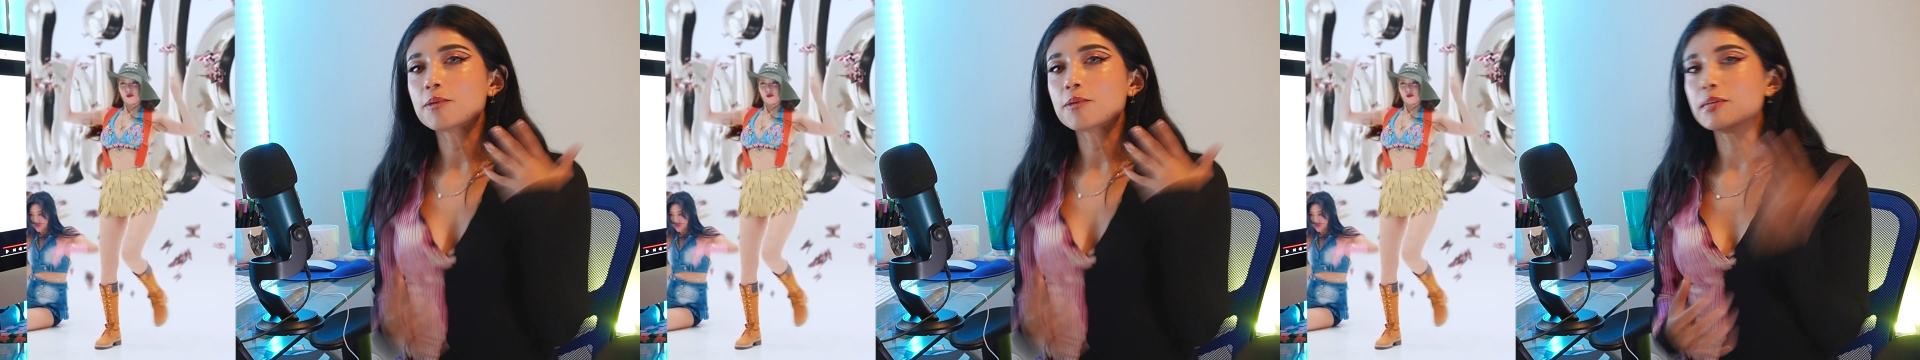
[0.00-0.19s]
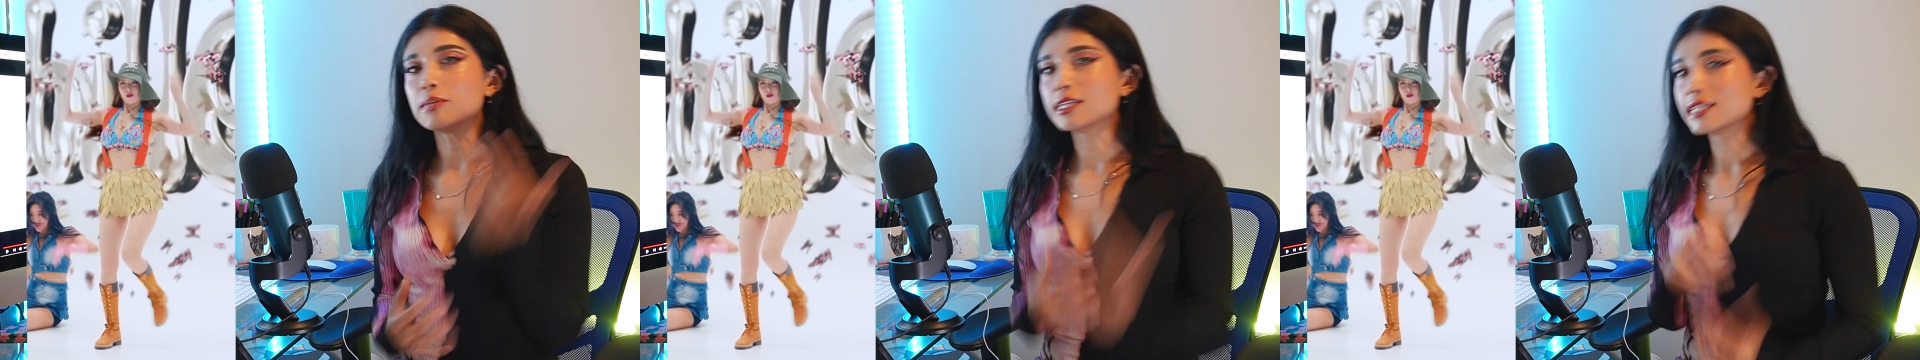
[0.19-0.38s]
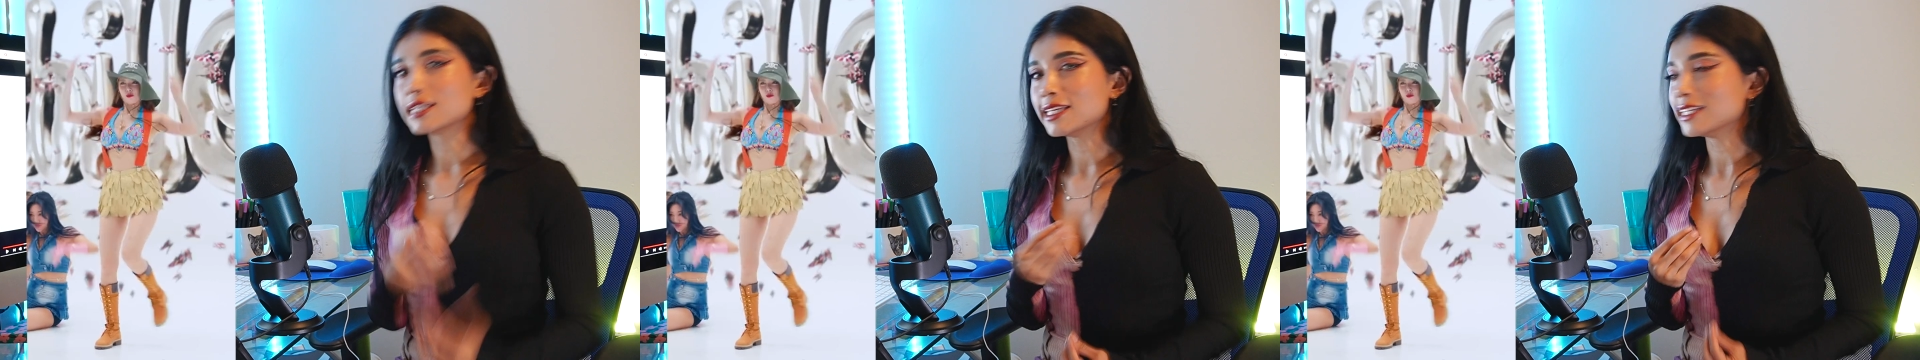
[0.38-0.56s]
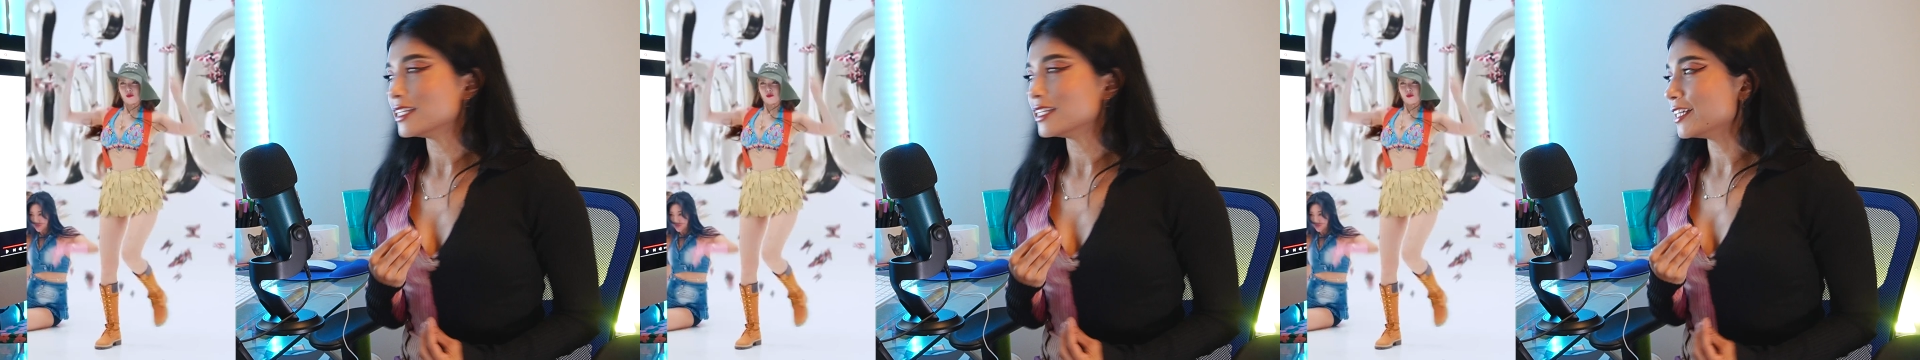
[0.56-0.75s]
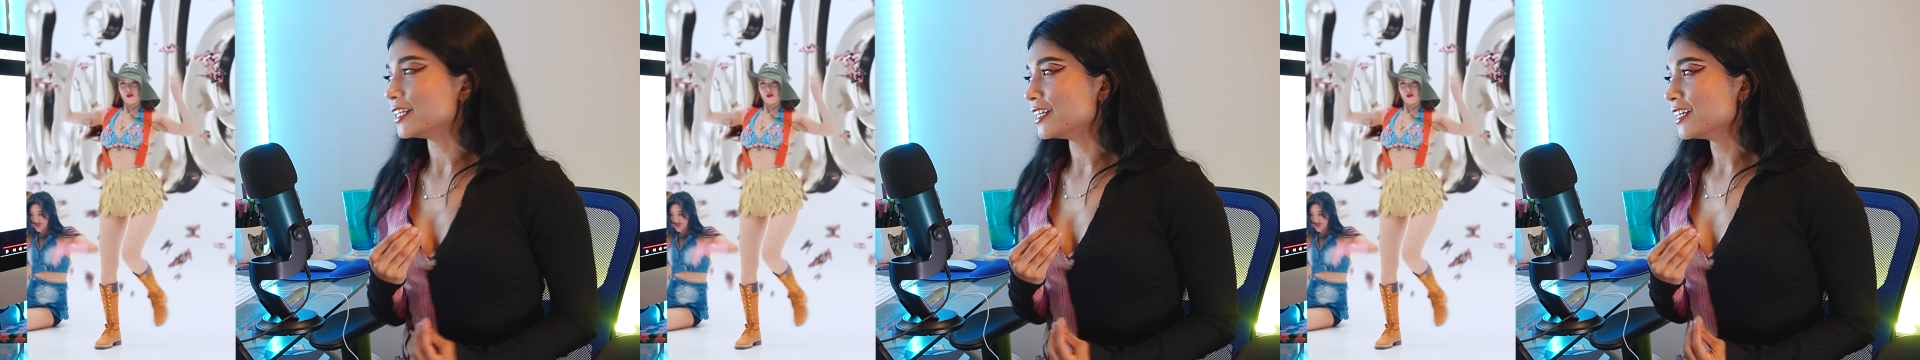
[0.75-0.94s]

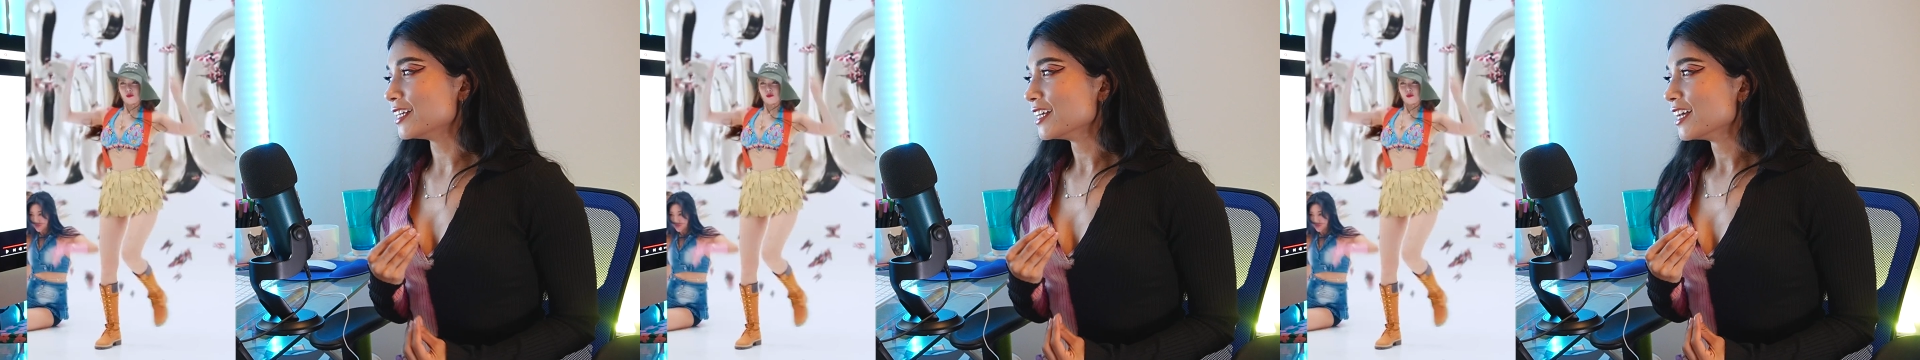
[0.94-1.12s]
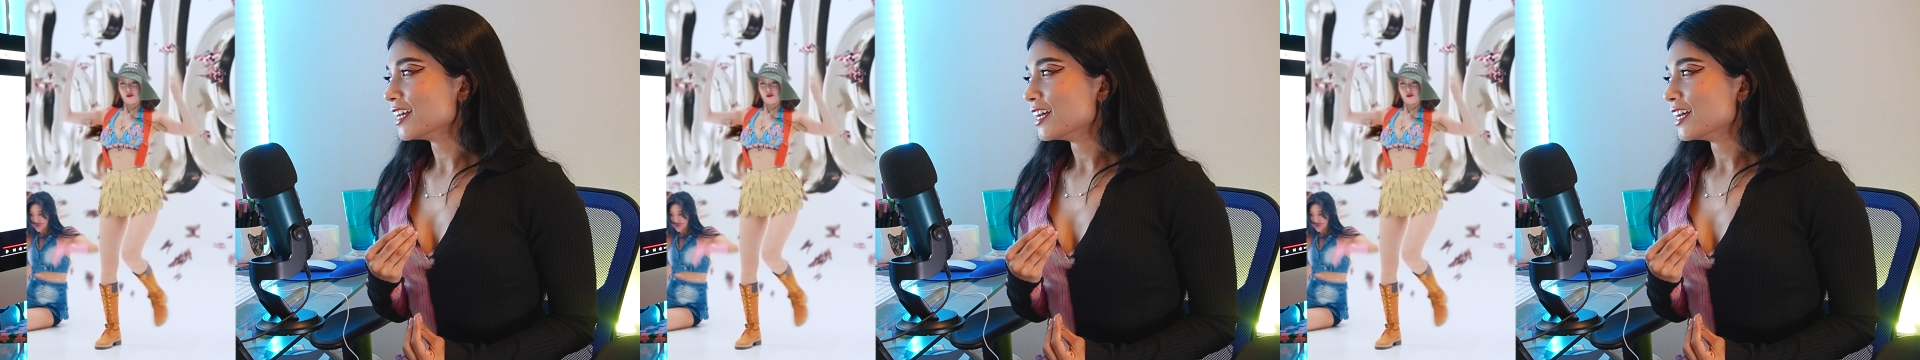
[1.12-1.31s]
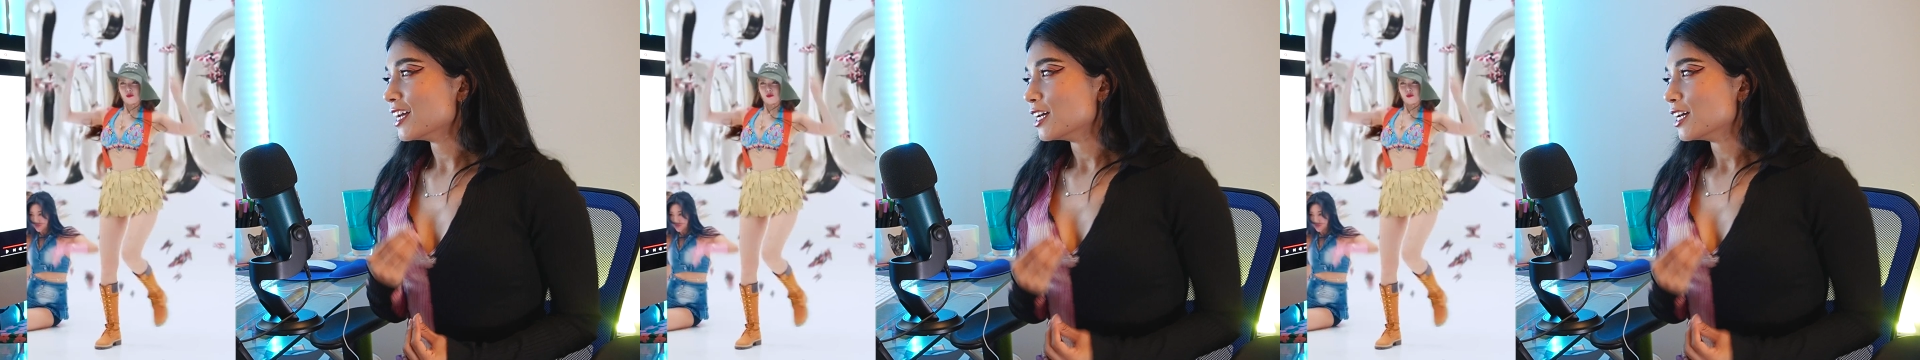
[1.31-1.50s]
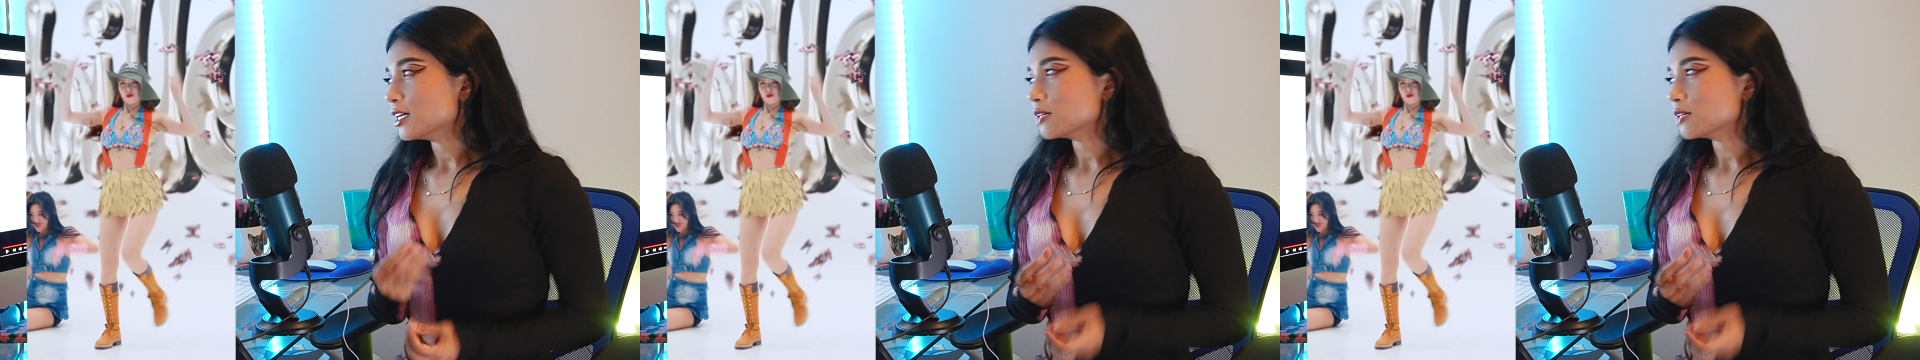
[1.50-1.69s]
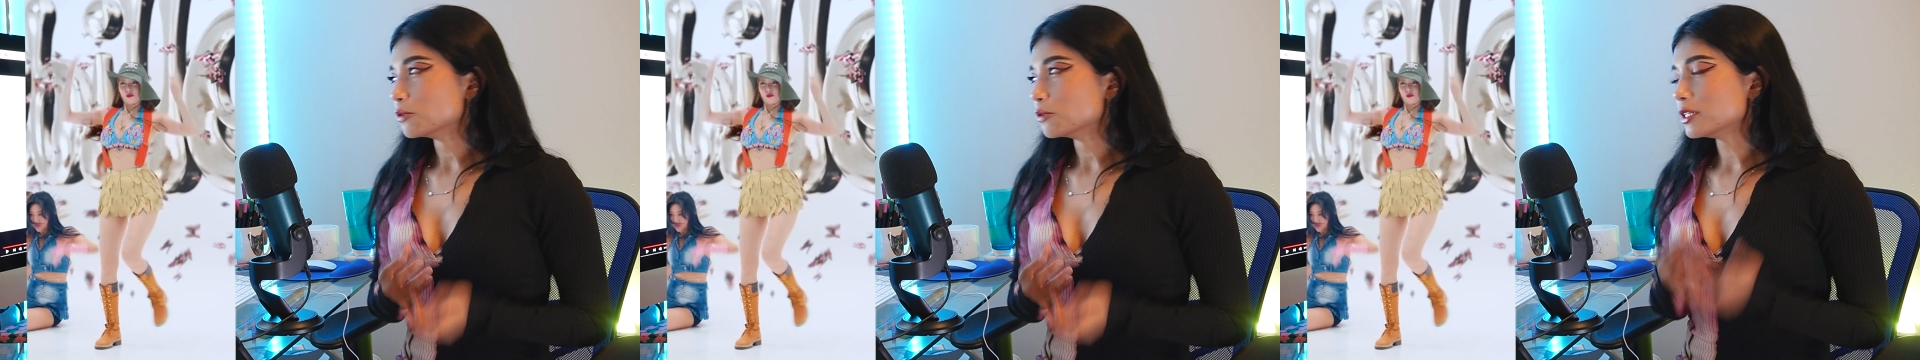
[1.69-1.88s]
bikini
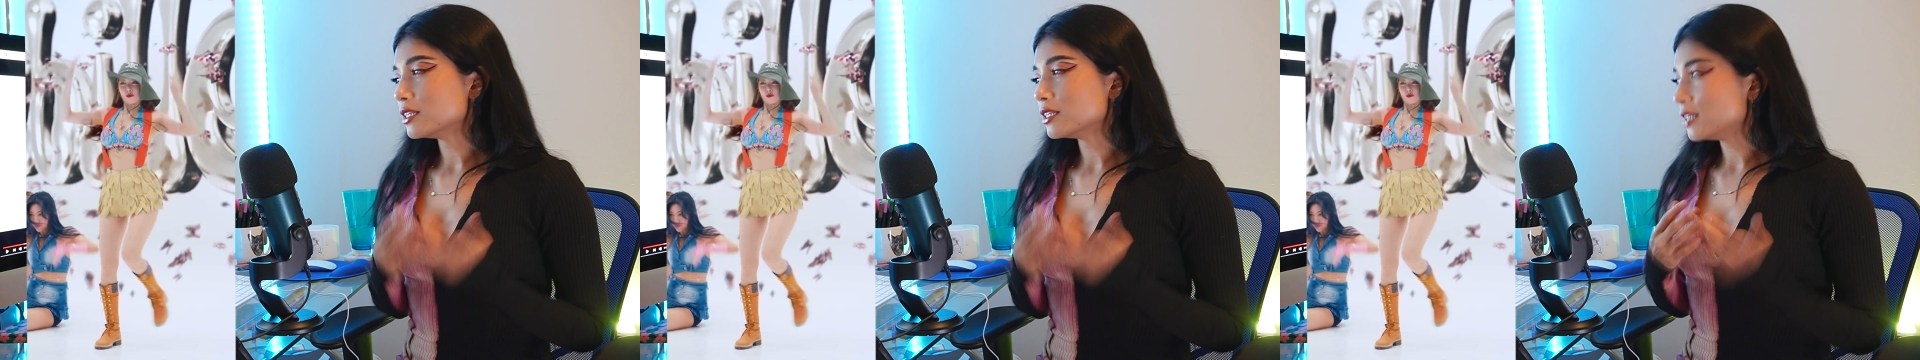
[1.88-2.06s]
with